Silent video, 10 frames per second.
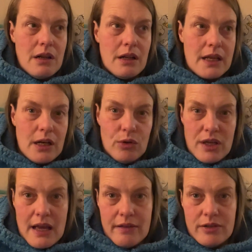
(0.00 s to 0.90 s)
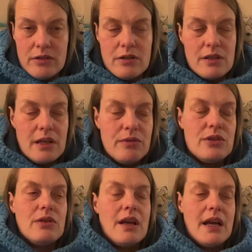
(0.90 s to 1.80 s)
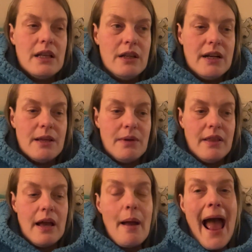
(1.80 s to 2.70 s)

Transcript: kind of look after ourselves. So I highly recommend that.